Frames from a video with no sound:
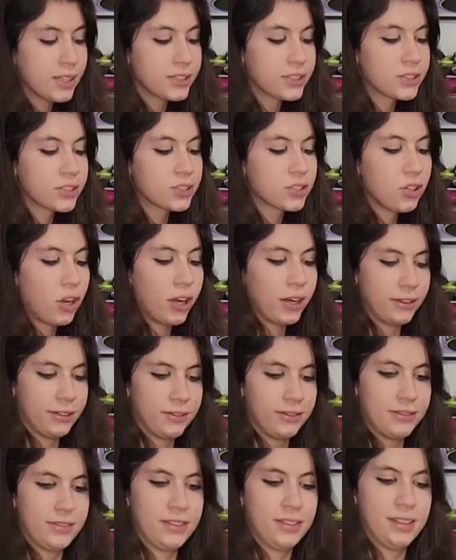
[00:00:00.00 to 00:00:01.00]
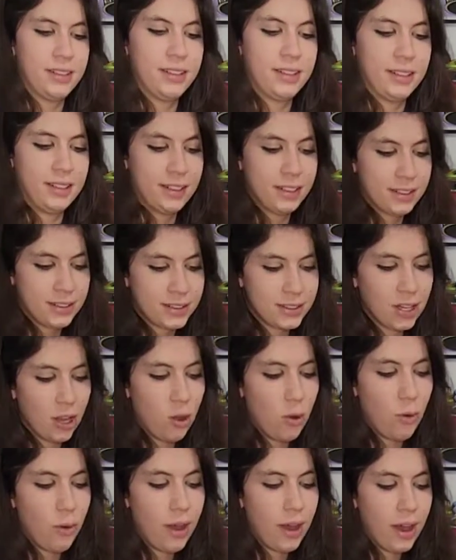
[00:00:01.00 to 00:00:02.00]
a scarf.
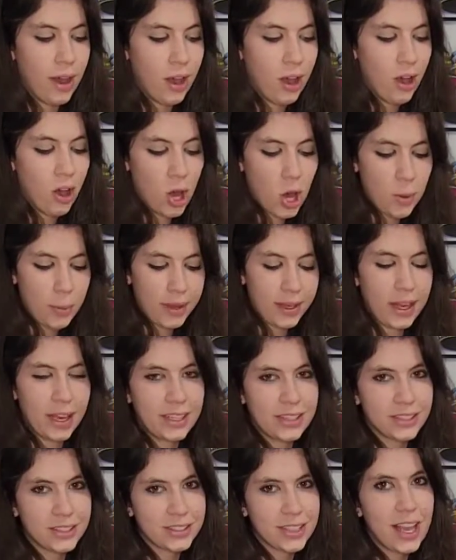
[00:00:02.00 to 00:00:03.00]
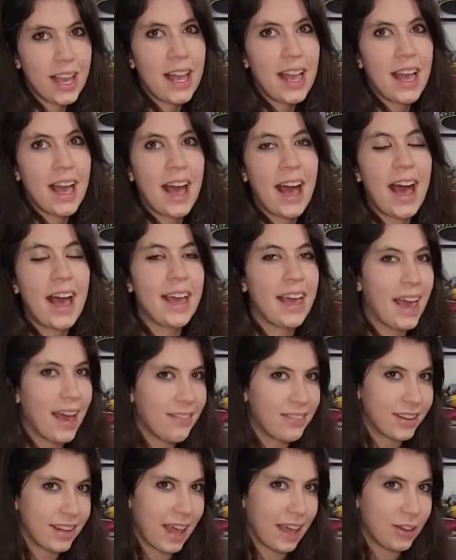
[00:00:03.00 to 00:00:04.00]
So, oh my gosh. I
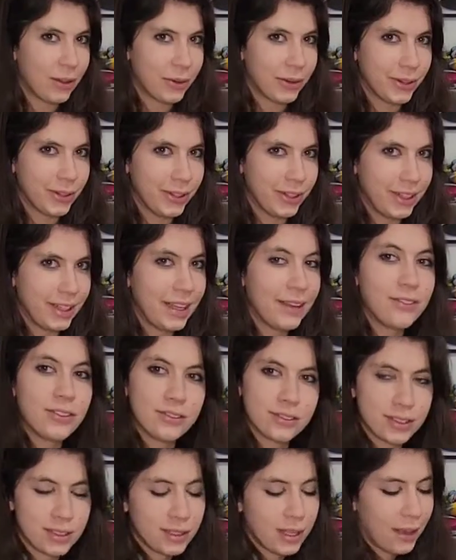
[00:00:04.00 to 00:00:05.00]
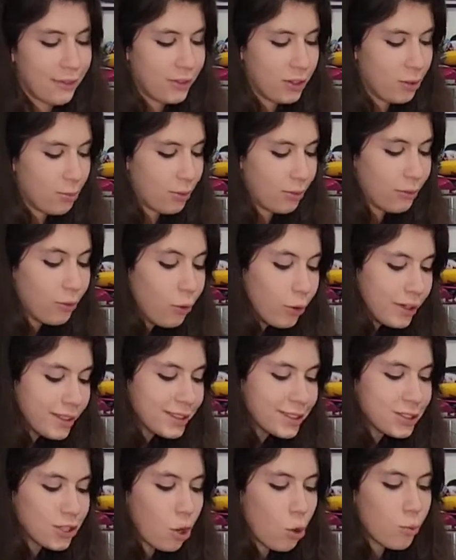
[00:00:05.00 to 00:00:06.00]
have the Cat Noir hoodie if you've seen that video before.
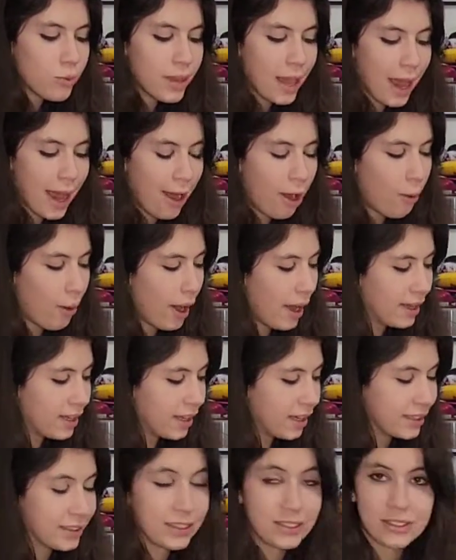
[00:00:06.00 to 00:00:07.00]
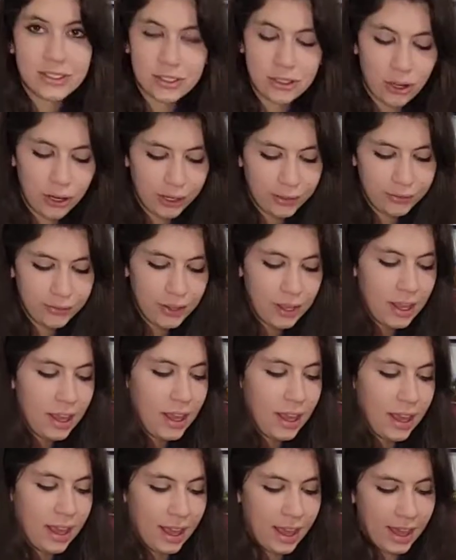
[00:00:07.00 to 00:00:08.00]
So now I got this scarf
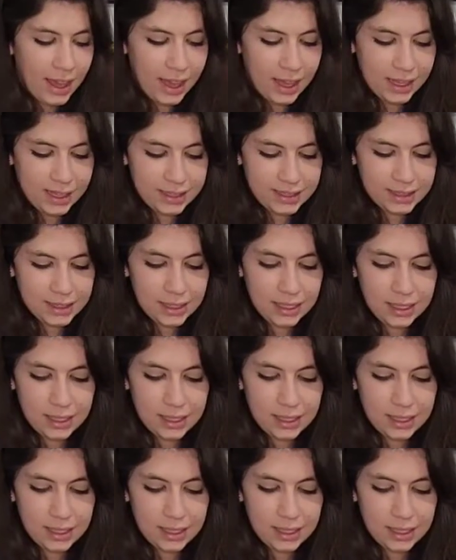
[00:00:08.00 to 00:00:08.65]
and